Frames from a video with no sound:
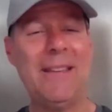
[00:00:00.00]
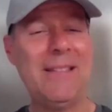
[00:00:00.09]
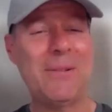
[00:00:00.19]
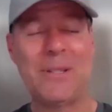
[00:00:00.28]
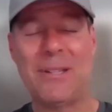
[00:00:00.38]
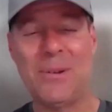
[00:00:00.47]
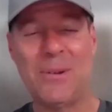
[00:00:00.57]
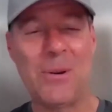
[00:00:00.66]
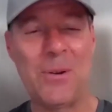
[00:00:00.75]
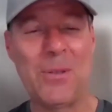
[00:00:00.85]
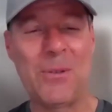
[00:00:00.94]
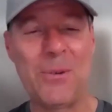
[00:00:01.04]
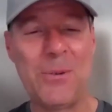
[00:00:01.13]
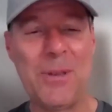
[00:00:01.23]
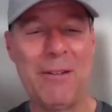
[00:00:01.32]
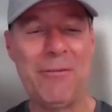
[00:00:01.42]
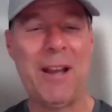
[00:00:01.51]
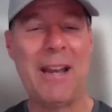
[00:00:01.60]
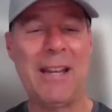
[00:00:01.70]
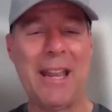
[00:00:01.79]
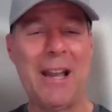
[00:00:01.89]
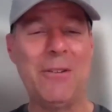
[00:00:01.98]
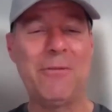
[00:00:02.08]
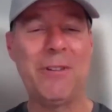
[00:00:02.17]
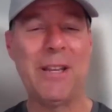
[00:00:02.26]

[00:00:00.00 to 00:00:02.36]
think they're still going through that finding out